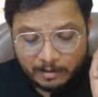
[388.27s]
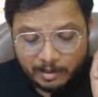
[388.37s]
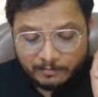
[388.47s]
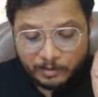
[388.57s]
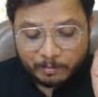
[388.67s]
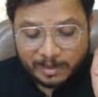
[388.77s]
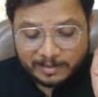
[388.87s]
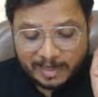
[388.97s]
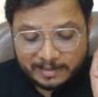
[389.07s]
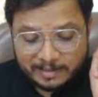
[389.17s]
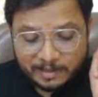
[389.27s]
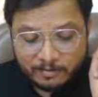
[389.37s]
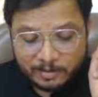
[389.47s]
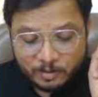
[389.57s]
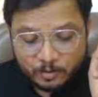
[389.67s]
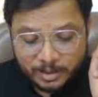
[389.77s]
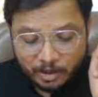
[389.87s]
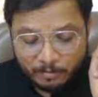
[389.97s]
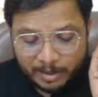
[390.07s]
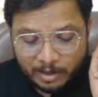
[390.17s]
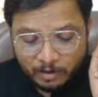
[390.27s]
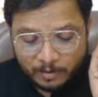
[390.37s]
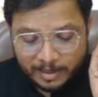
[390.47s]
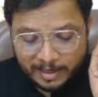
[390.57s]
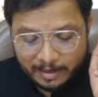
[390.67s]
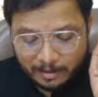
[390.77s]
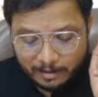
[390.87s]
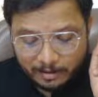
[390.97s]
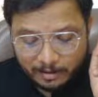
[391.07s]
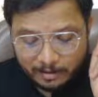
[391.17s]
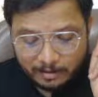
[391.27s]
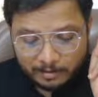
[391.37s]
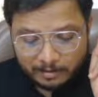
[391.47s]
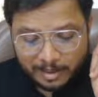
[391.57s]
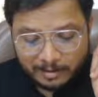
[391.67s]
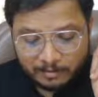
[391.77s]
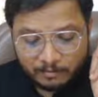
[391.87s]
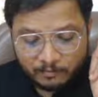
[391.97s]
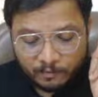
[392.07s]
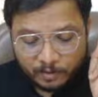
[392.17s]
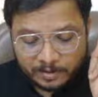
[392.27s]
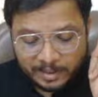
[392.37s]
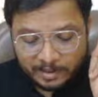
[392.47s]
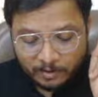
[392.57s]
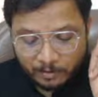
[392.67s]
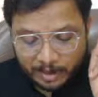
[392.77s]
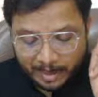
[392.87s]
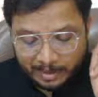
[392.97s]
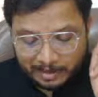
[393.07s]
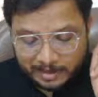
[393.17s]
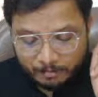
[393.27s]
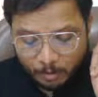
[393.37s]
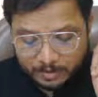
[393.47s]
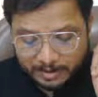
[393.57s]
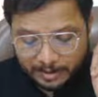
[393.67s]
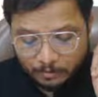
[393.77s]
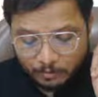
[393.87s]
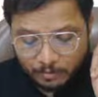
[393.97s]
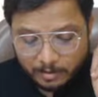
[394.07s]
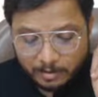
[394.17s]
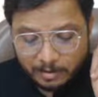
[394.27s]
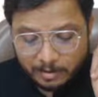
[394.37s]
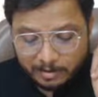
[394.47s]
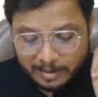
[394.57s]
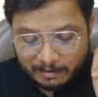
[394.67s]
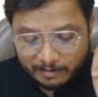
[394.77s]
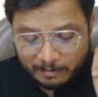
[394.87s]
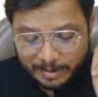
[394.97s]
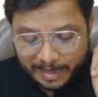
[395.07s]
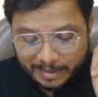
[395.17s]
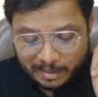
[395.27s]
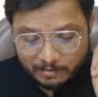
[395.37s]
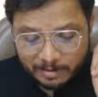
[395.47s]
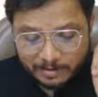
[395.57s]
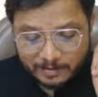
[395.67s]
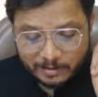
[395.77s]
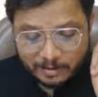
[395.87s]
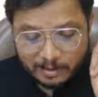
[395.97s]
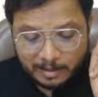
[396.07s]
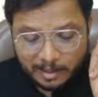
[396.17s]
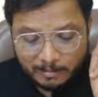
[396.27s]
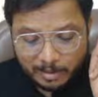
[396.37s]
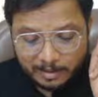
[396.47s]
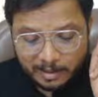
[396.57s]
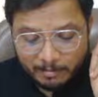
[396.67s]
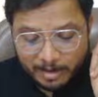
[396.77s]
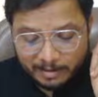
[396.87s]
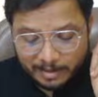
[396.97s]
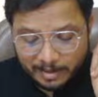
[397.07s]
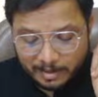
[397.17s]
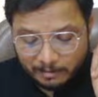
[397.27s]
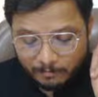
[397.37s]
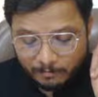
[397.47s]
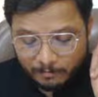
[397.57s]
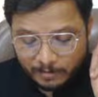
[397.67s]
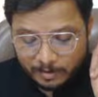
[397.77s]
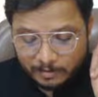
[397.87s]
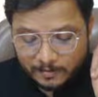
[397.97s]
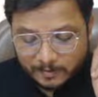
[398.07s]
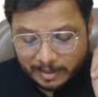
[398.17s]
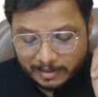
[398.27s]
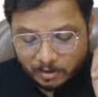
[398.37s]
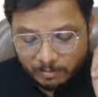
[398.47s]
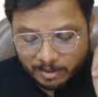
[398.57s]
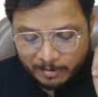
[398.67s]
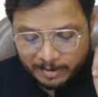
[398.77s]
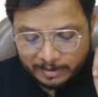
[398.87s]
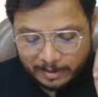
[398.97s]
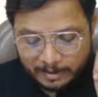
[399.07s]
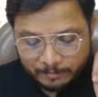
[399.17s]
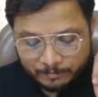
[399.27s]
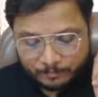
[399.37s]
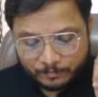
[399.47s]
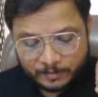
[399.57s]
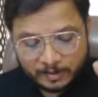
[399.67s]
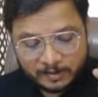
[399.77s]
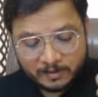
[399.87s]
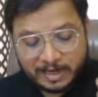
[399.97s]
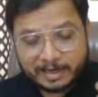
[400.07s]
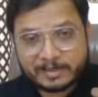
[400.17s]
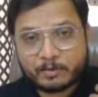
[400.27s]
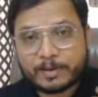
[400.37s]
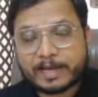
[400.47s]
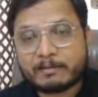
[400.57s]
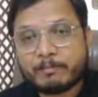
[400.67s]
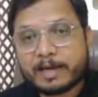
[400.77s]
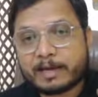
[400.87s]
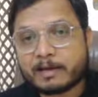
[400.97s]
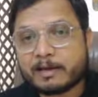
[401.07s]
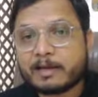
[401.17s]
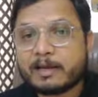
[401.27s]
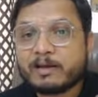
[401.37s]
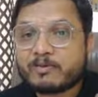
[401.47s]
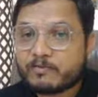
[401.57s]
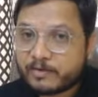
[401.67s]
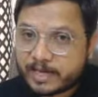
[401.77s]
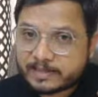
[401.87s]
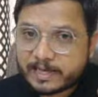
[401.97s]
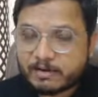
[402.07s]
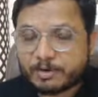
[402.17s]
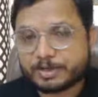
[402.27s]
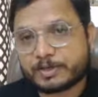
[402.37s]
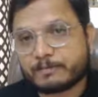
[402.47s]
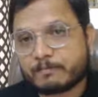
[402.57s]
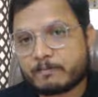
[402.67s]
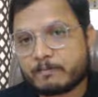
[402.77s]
If you place s is equals to j omega over here, then for 0 angle is positive that will be tan inverse imaginary by real. So that is omega by 3. So that is how we can make phase equation.